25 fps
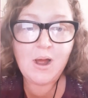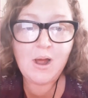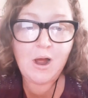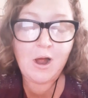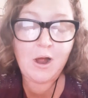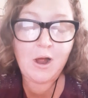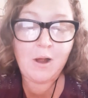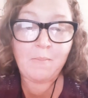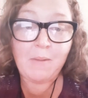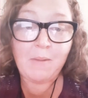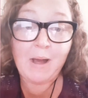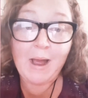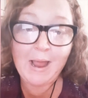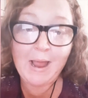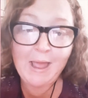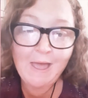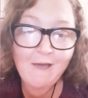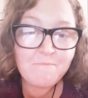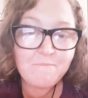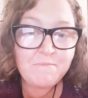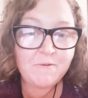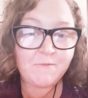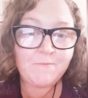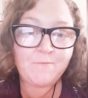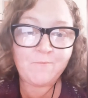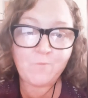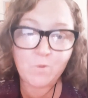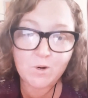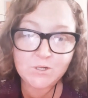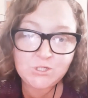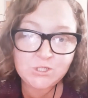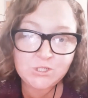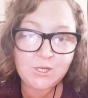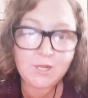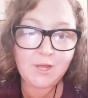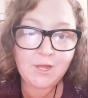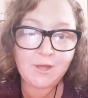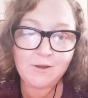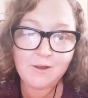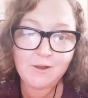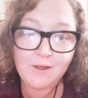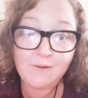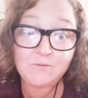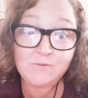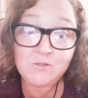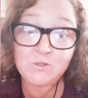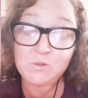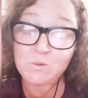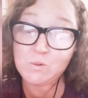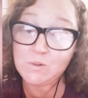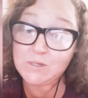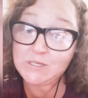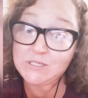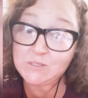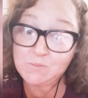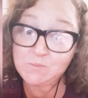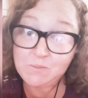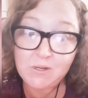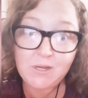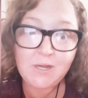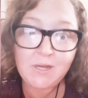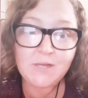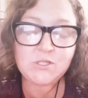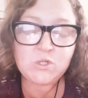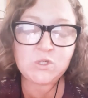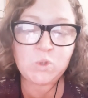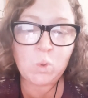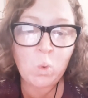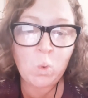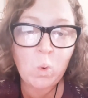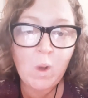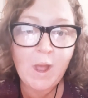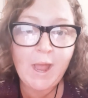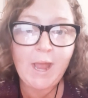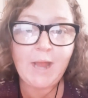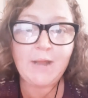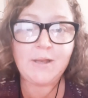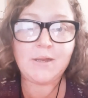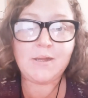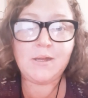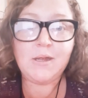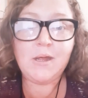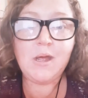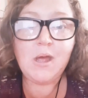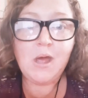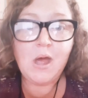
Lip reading: I have been fortunate enough to experience quite